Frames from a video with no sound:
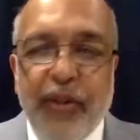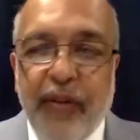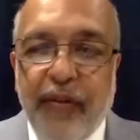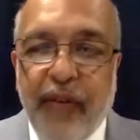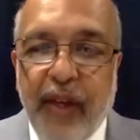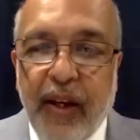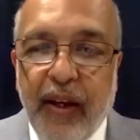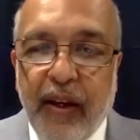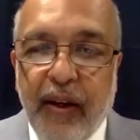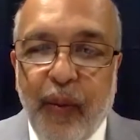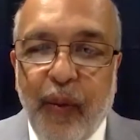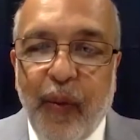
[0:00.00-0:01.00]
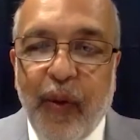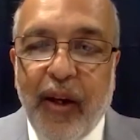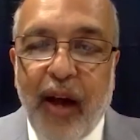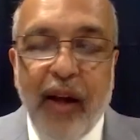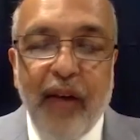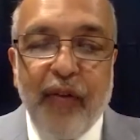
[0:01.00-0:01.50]
inferior. We were
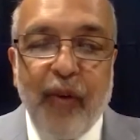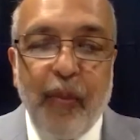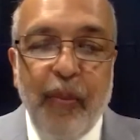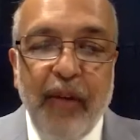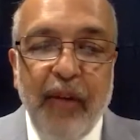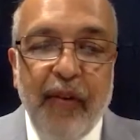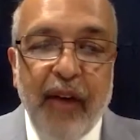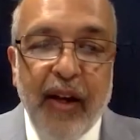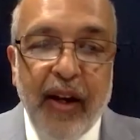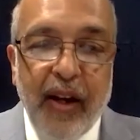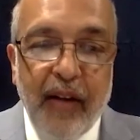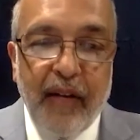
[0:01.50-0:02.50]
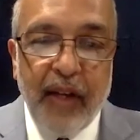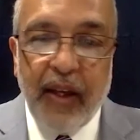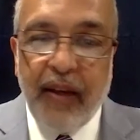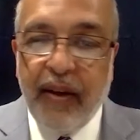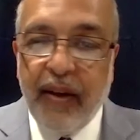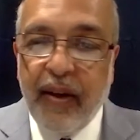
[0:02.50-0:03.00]
dying for being fair and lovely.